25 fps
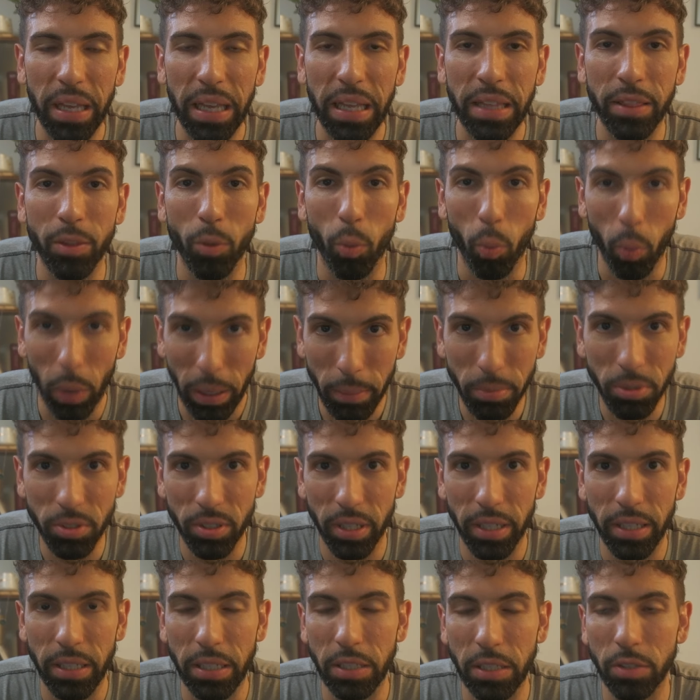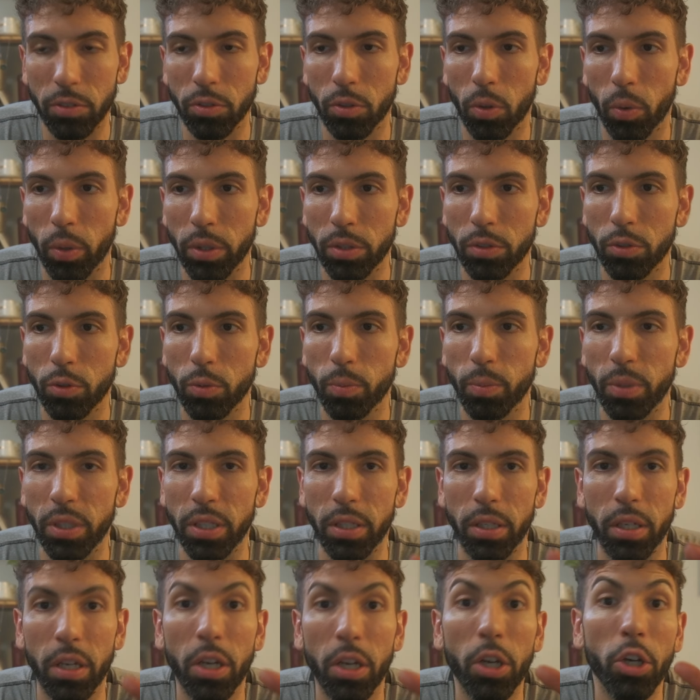the website is going to
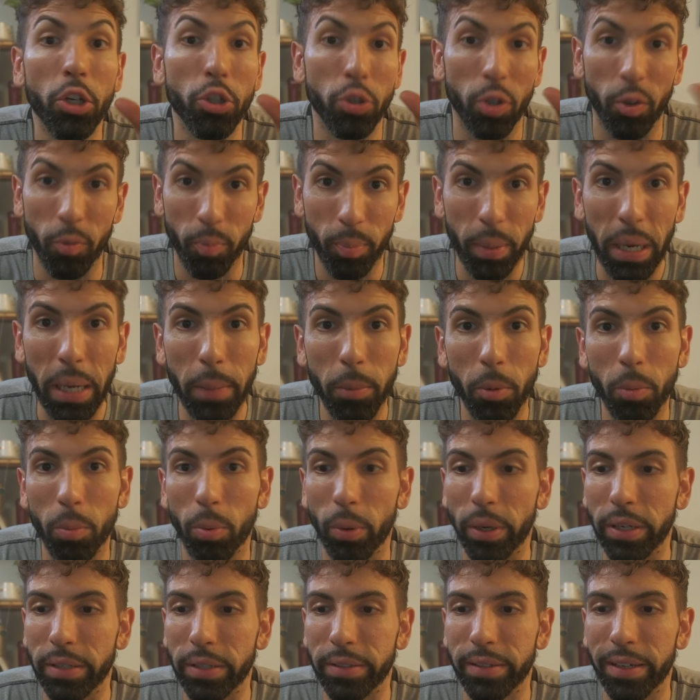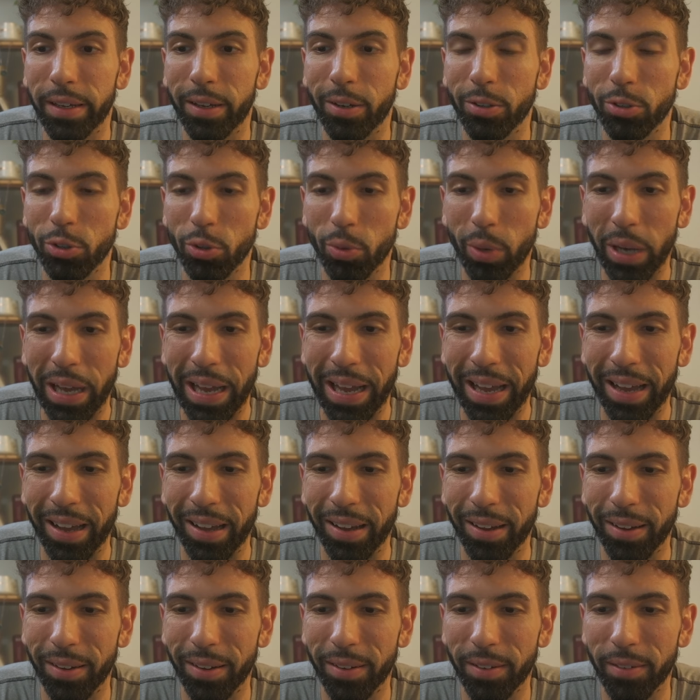be you have Bible breakdown, you
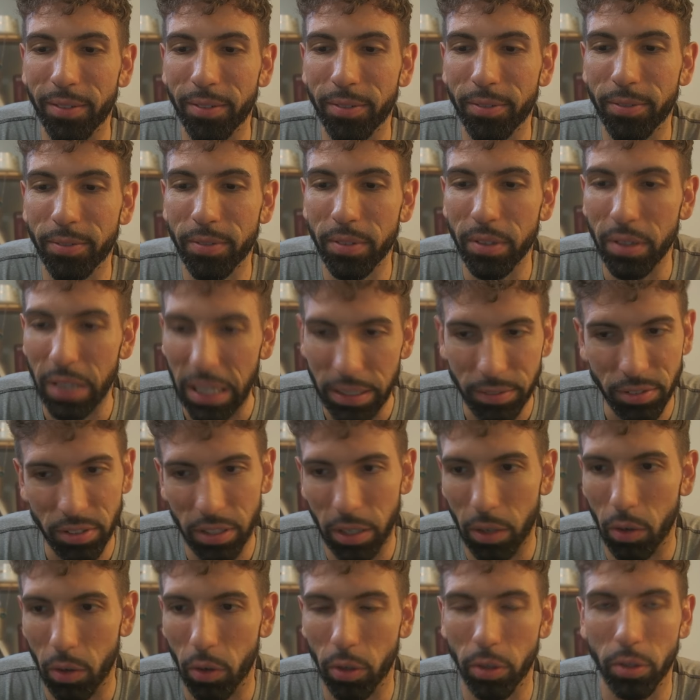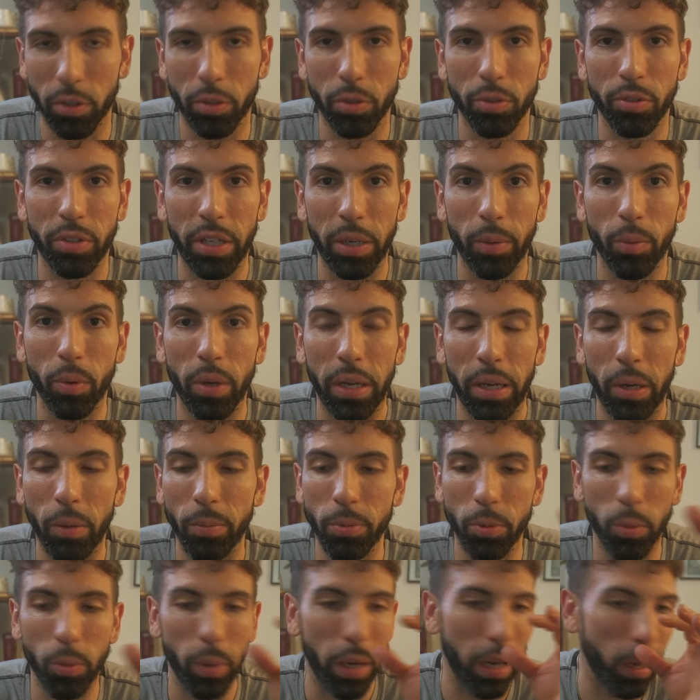have lifestyle articles that will
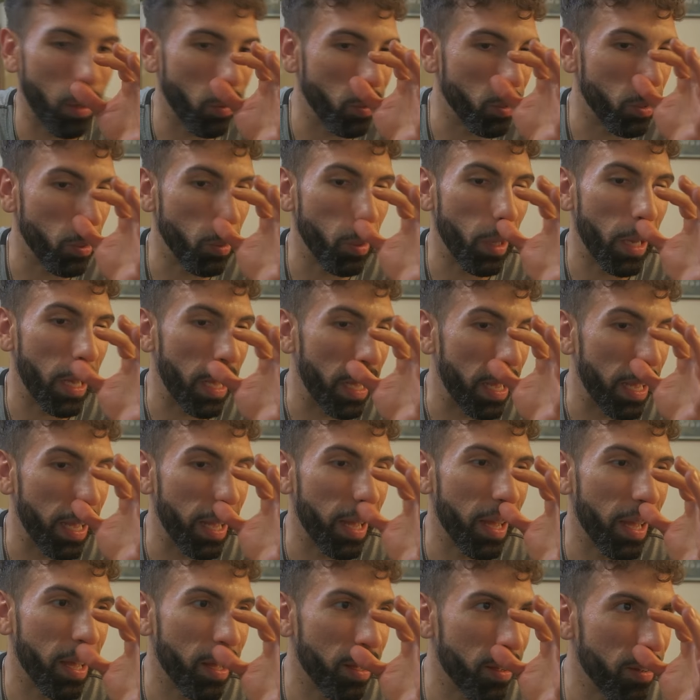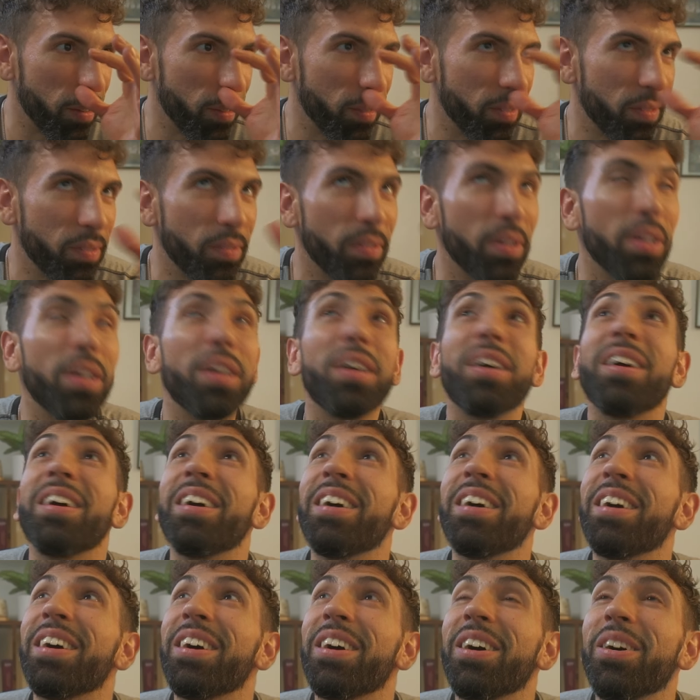help you out, you have
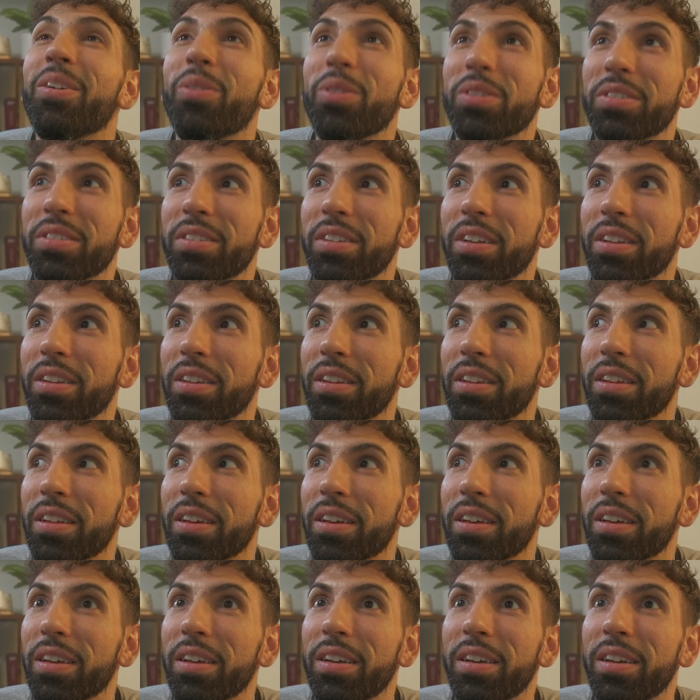what's the other thing?